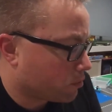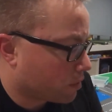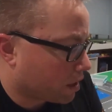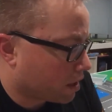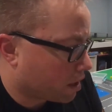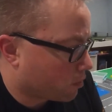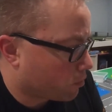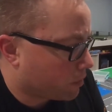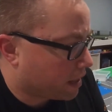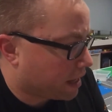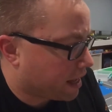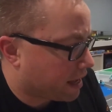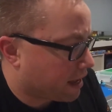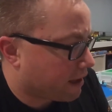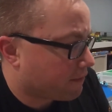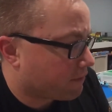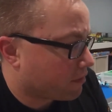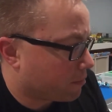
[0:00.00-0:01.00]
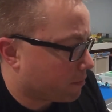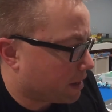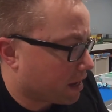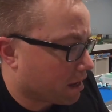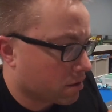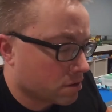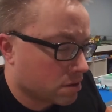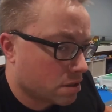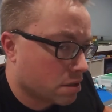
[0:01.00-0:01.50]
Uh, we have
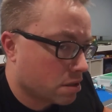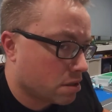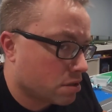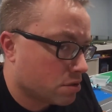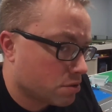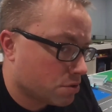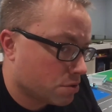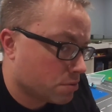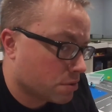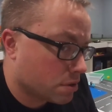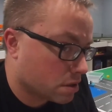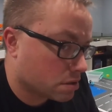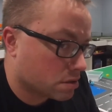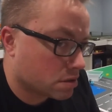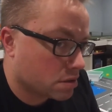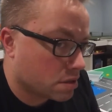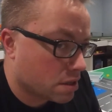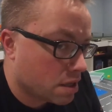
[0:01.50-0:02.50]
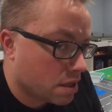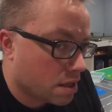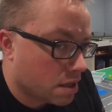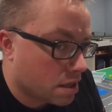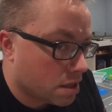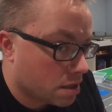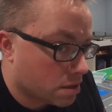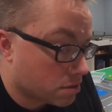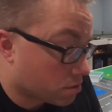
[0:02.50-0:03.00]
about two hundred
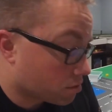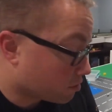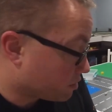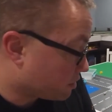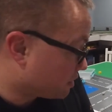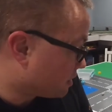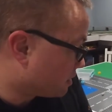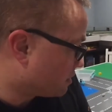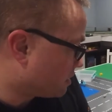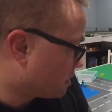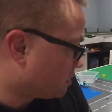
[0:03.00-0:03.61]
thirty-nine